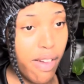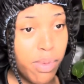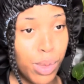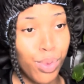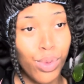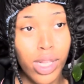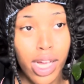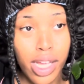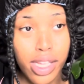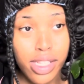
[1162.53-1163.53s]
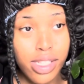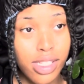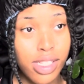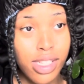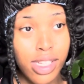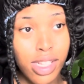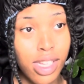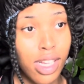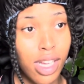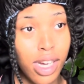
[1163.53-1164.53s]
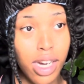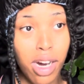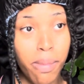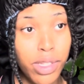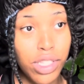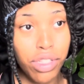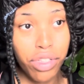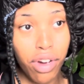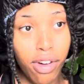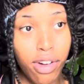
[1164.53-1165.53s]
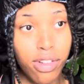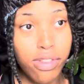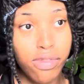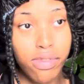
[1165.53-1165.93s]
people like coming to y'all,